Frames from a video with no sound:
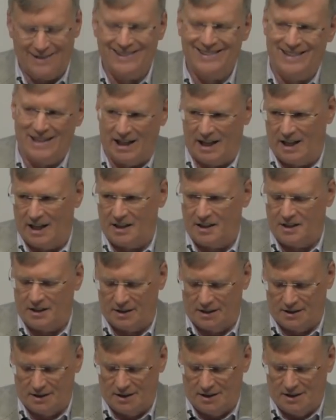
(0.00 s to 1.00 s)

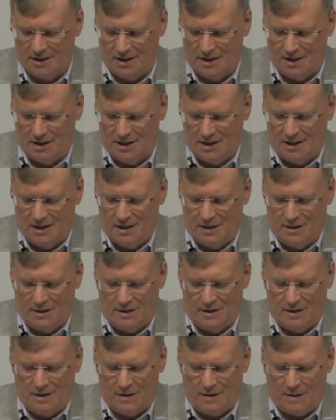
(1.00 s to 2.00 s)
dead,
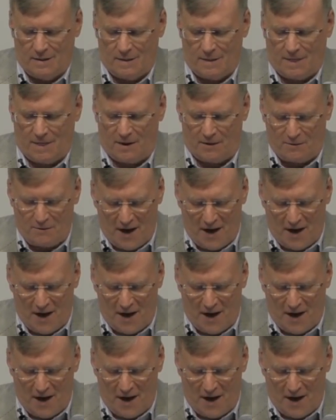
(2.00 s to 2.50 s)
the